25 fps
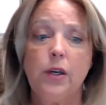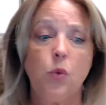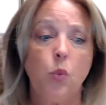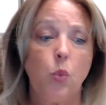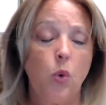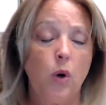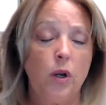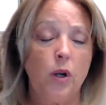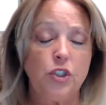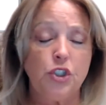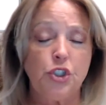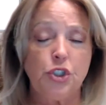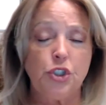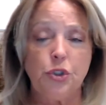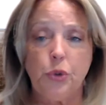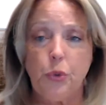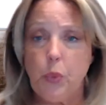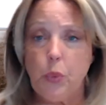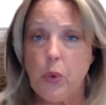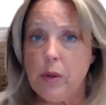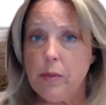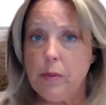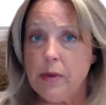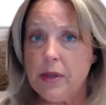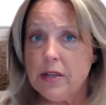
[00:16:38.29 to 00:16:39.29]
what should
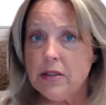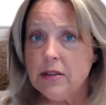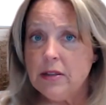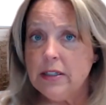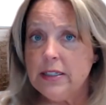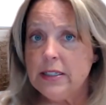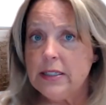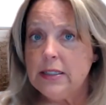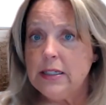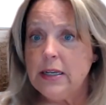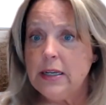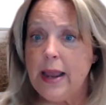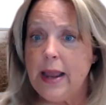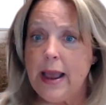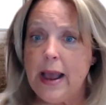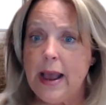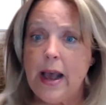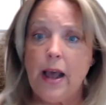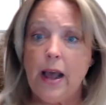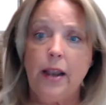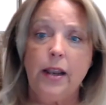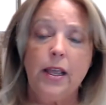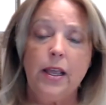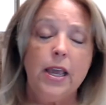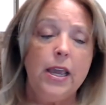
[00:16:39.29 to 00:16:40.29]
we be listed
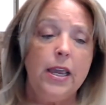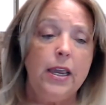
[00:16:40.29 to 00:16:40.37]
at.